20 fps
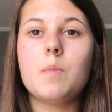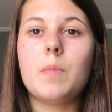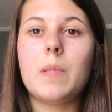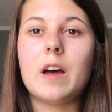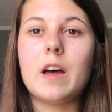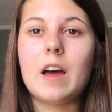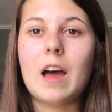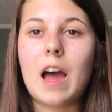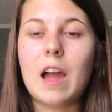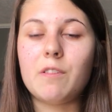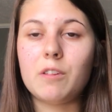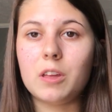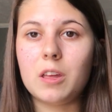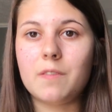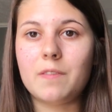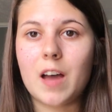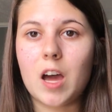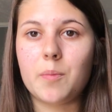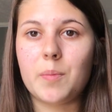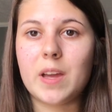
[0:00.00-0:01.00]
But I really
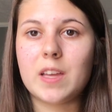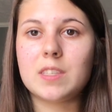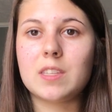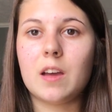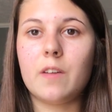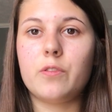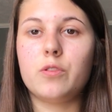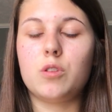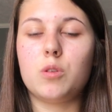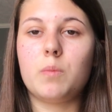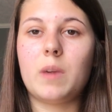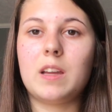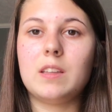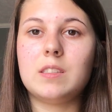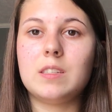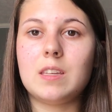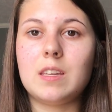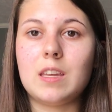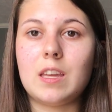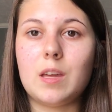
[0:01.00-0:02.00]
found myself through my
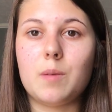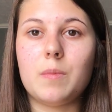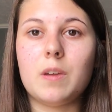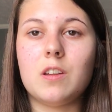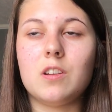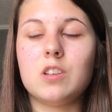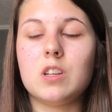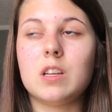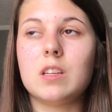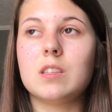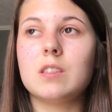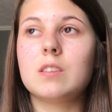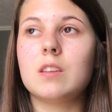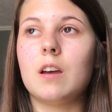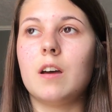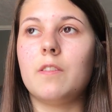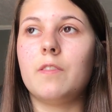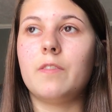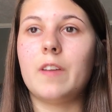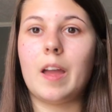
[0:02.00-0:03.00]
team and just
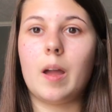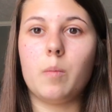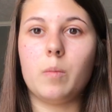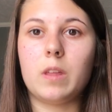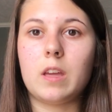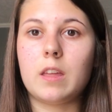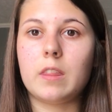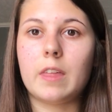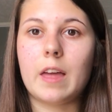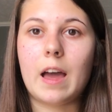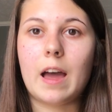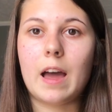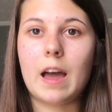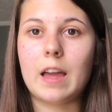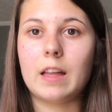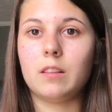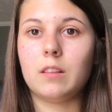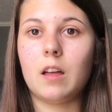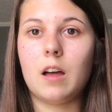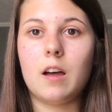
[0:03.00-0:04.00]
a family that
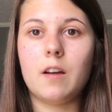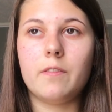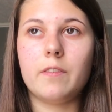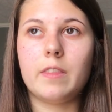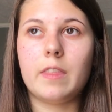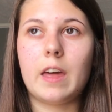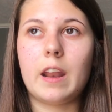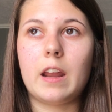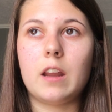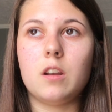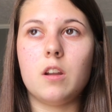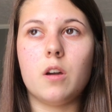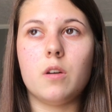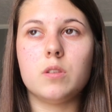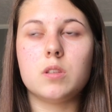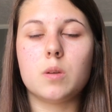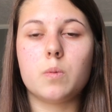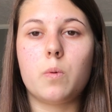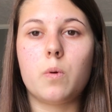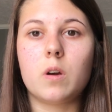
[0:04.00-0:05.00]
I love and that I know
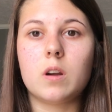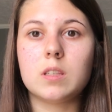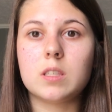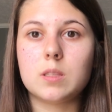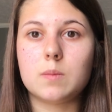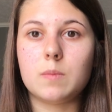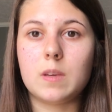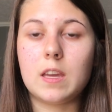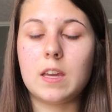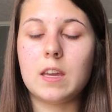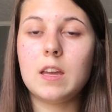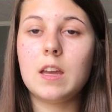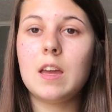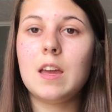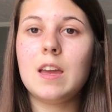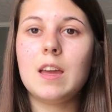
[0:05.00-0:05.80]
supports me